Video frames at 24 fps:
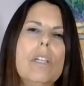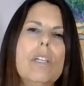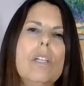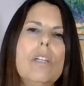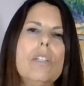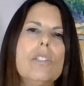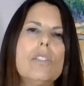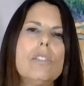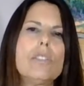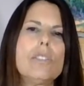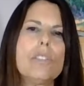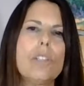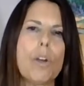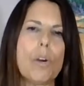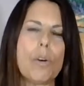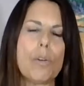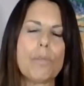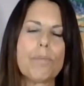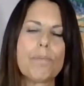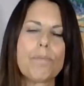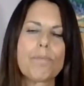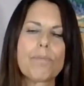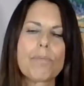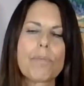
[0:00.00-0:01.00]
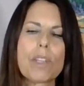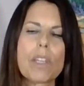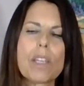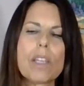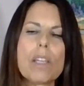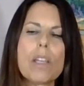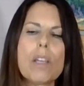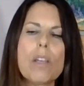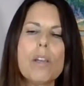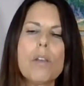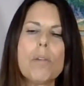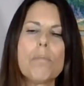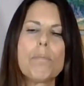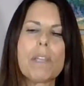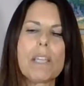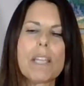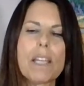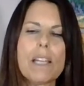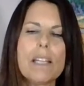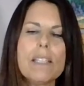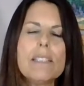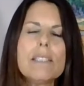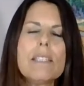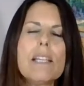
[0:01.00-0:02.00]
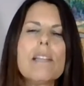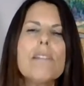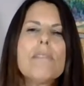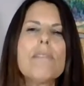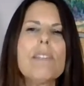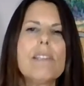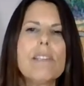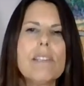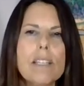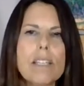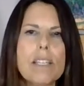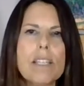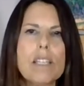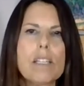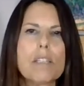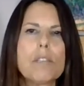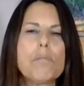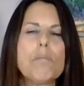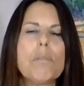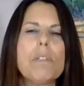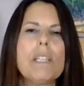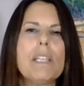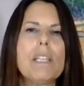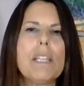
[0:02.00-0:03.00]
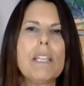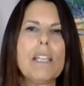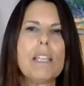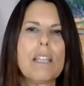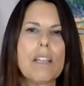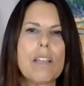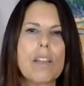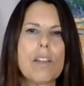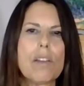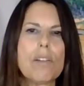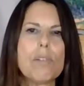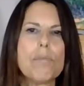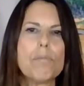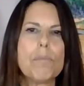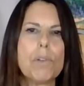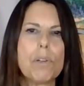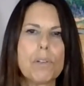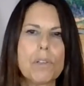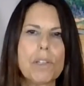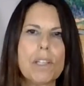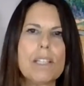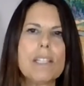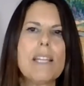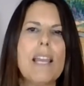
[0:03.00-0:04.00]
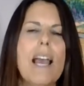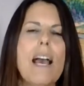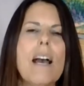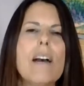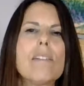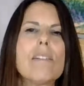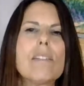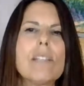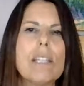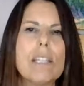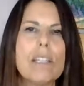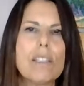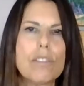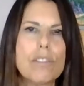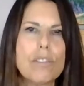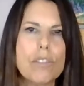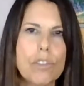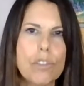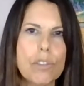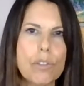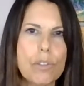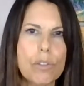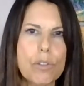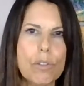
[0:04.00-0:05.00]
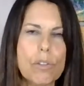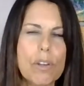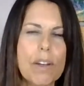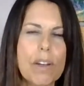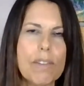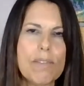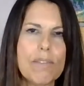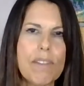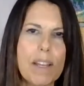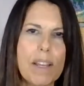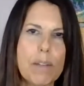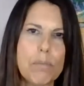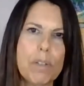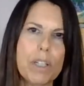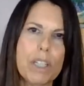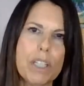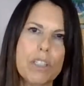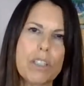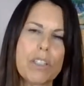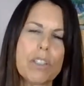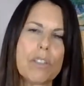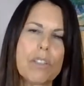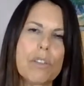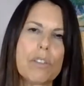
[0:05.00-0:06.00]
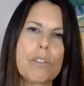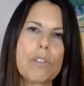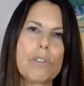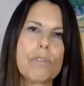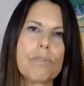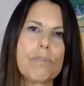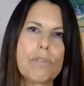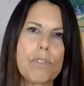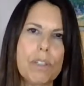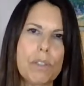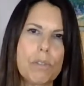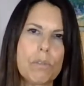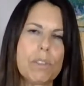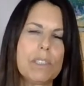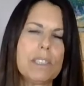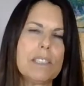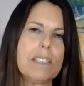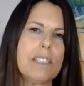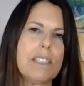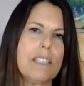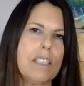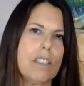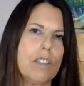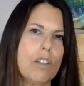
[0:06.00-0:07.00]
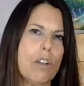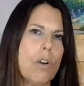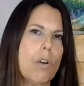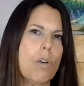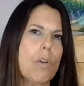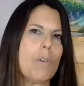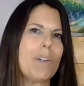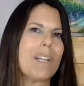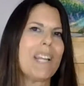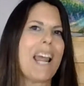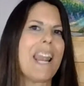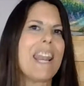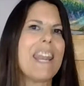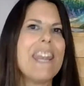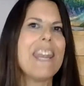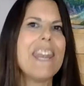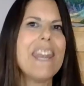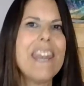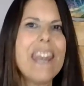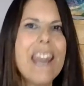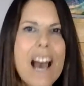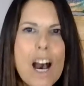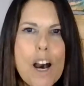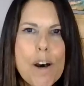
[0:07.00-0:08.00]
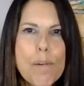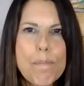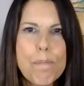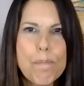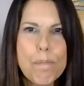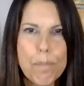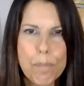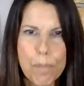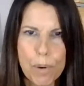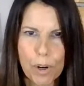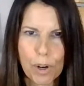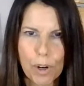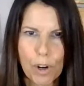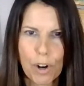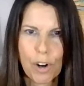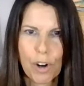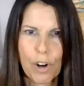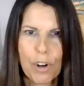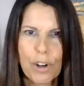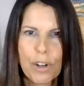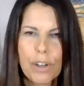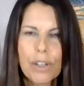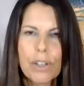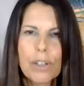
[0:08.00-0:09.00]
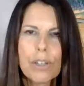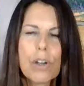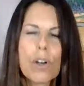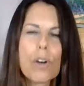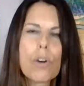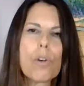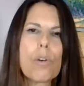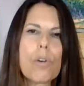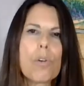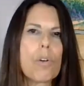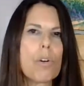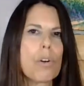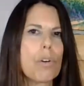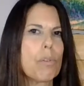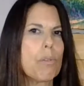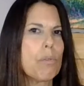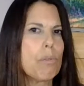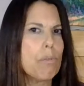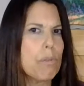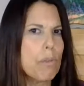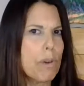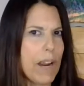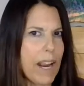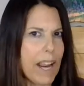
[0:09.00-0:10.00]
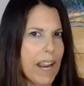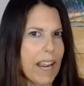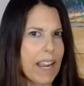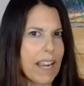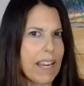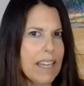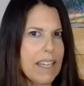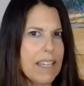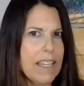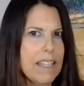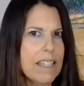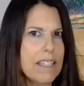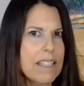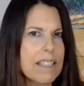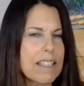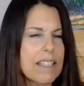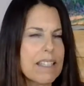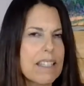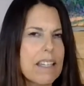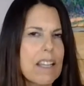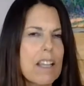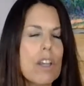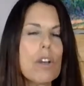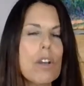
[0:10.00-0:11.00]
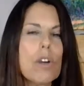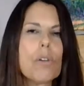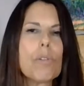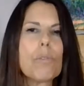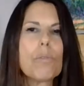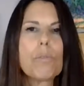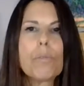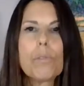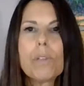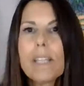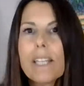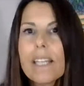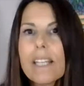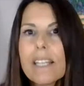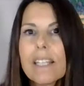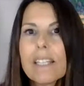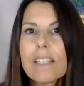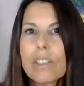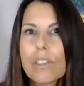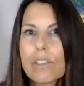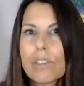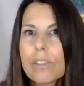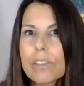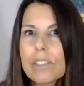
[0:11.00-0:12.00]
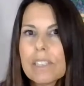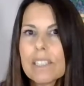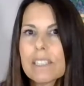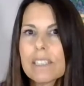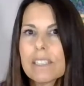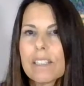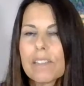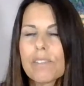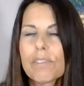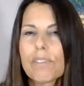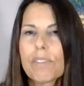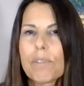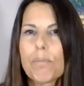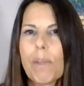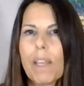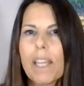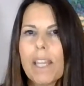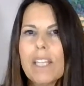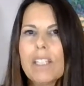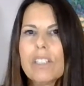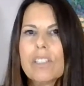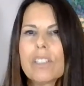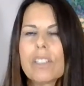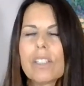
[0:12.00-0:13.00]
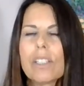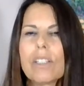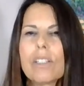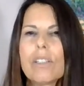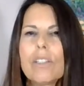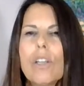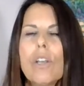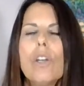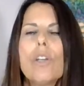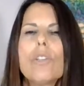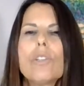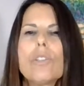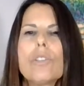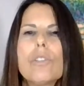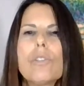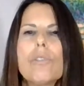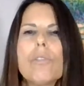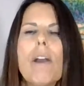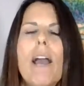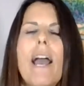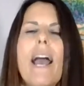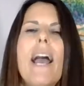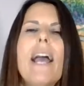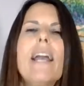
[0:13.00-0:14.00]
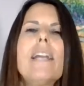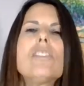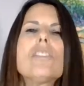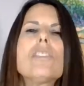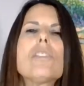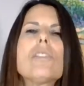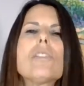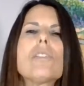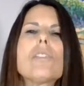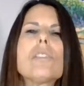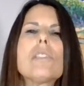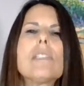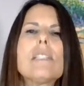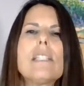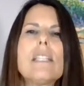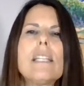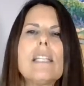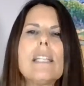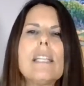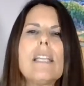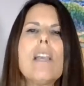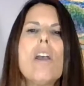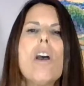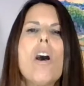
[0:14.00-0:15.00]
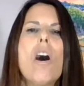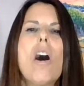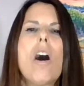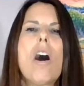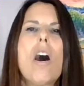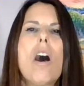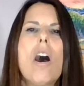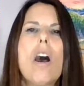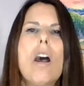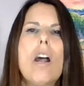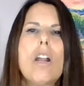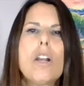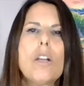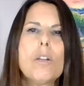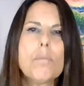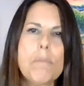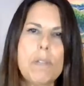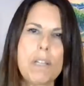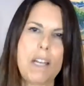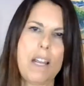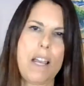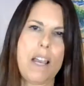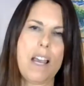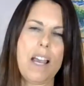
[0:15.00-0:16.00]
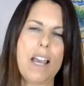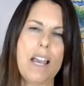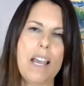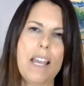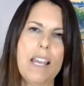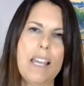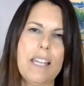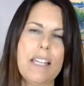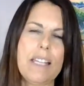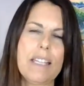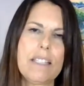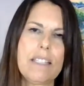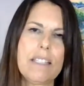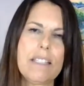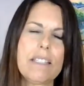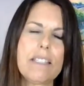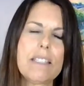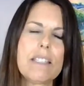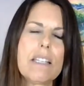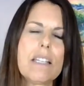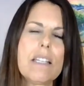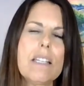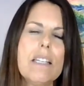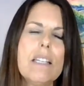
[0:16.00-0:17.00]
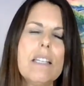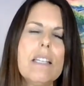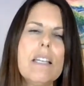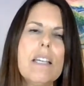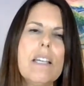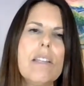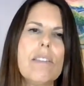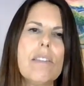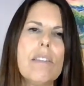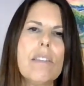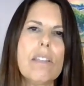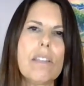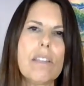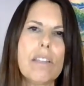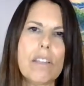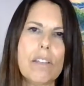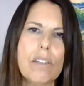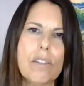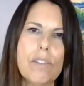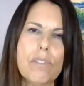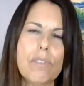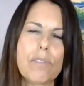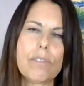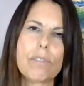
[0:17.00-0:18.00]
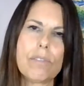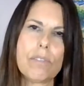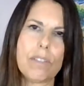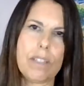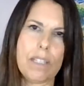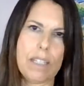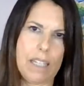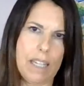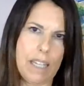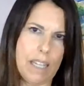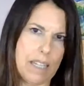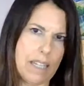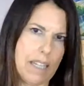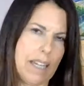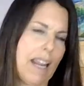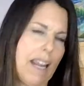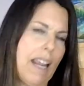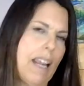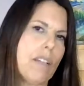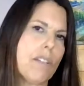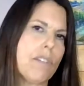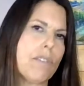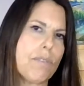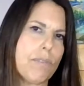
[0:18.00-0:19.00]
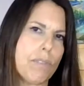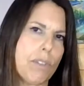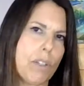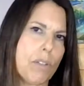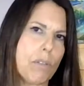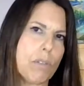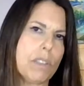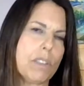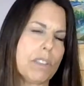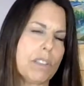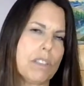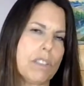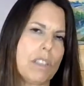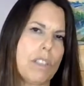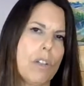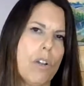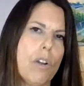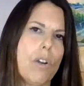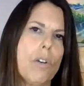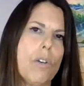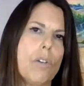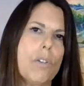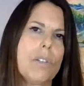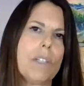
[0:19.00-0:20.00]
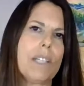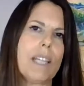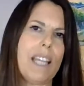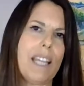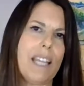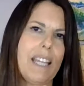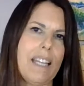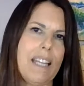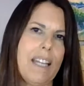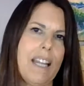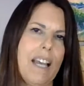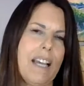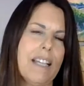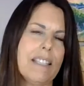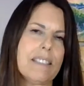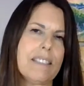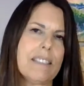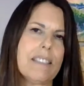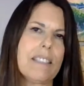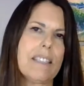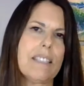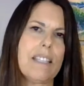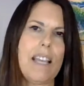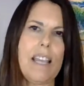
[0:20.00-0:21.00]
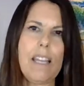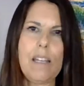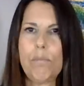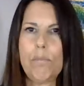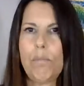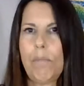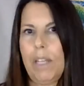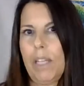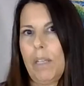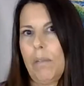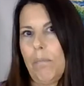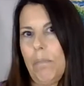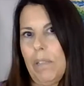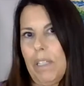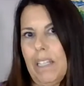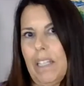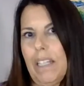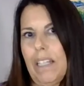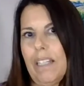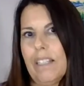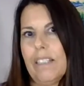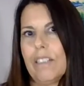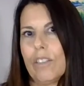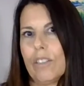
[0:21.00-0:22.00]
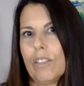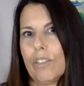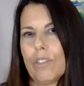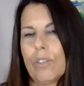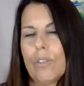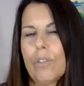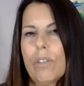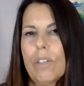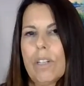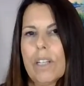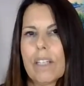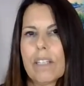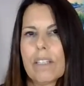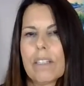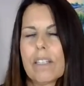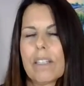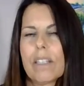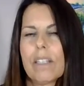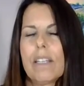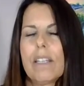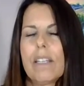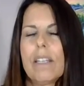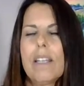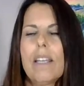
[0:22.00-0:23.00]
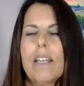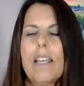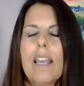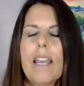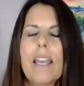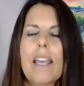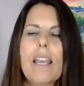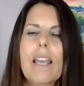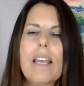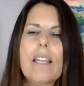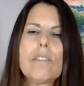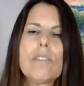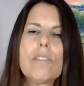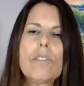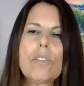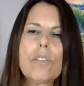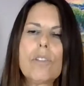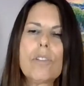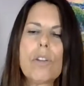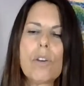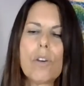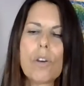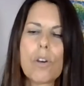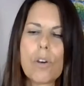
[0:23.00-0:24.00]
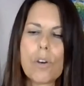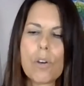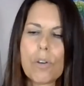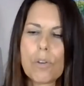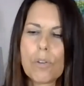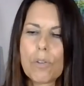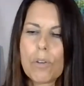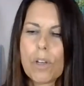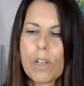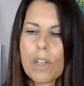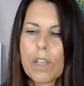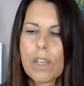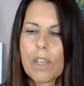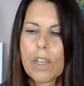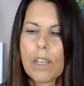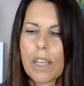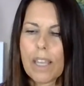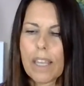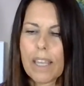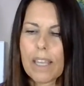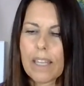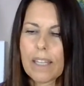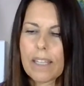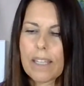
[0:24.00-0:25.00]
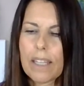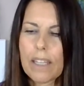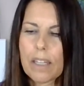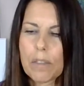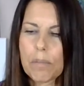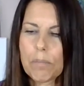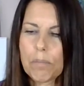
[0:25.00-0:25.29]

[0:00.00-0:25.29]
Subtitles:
So because everything can be broken down into a vibrational frequency code number or rate, we can use this information to actually harmonize the innate frequency code in us that may be distorted. And so it can